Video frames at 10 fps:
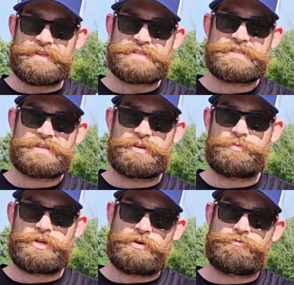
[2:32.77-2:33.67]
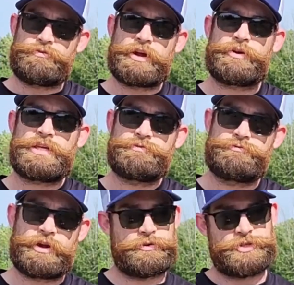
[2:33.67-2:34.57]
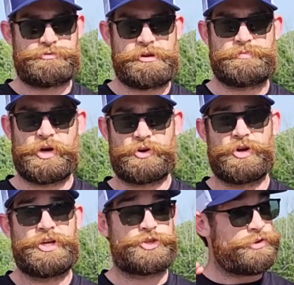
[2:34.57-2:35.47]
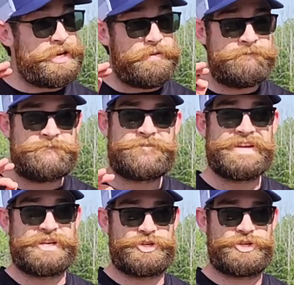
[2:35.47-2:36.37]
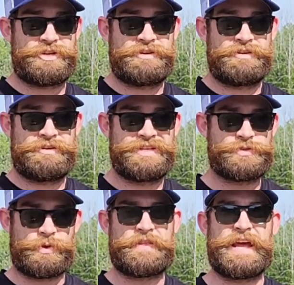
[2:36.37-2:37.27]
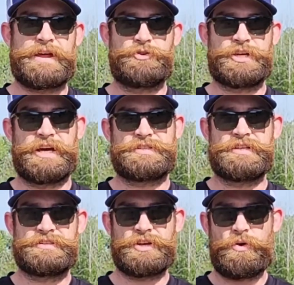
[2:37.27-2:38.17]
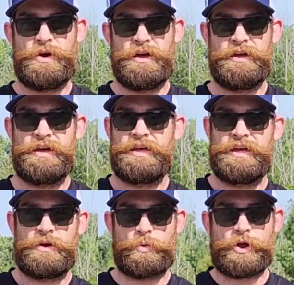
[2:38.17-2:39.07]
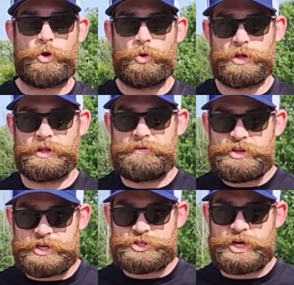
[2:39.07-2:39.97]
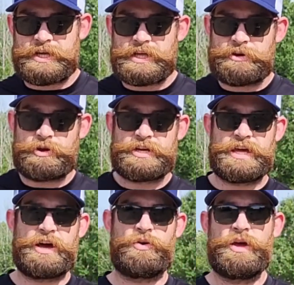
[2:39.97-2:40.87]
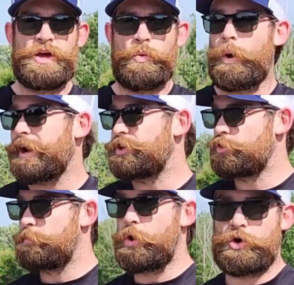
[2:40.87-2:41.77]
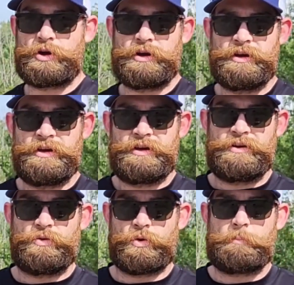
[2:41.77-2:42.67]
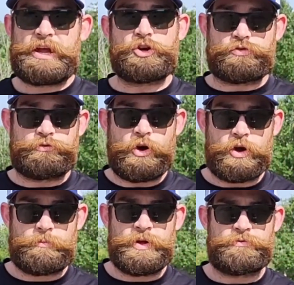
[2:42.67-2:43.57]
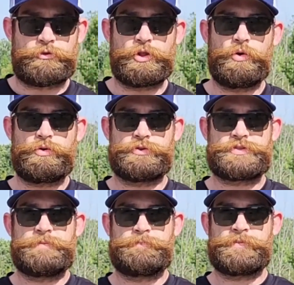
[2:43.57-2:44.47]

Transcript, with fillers: This is gonna be a very, very straight putter. Straight finish is what they advertise. So, we're at hole 11 at Chai Lai right now, Widener Park or Baker Farm for locals.